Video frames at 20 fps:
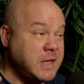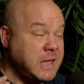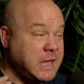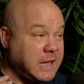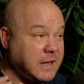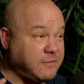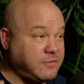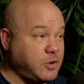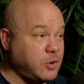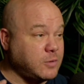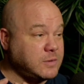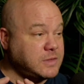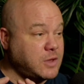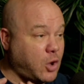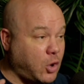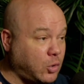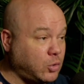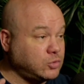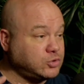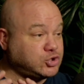If you're in the
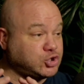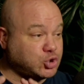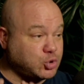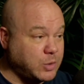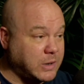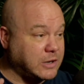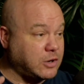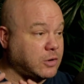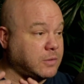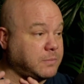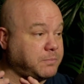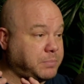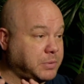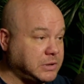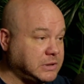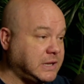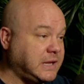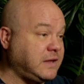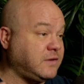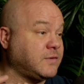old trigger
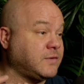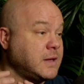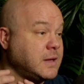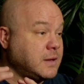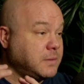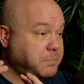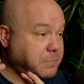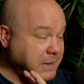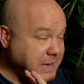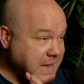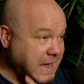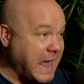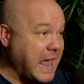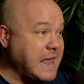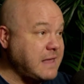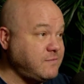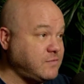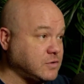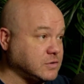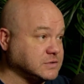belief
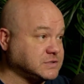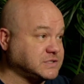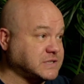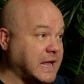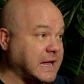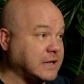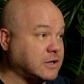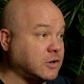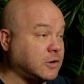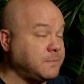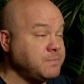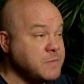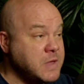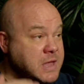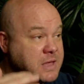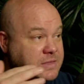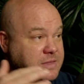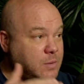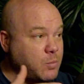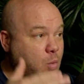behavior cycle,
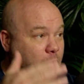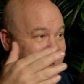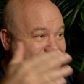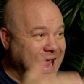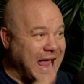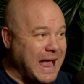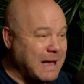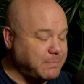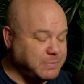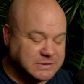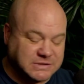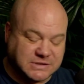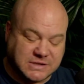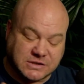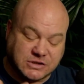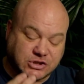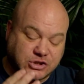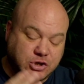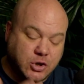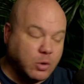then what happens
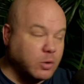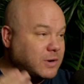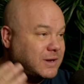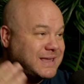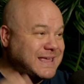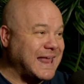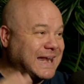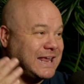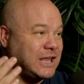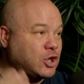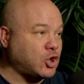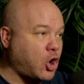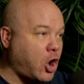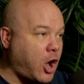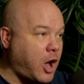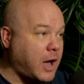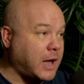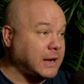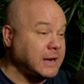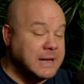is you're getting
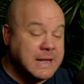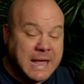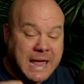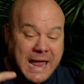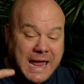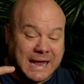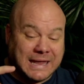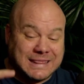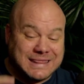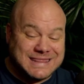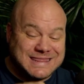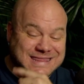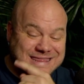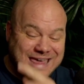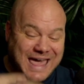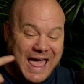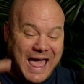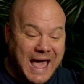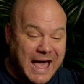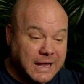caught in
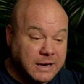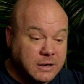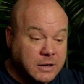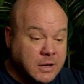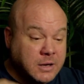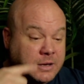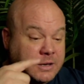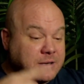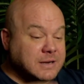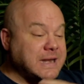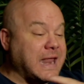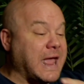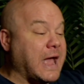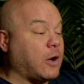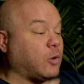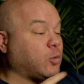that now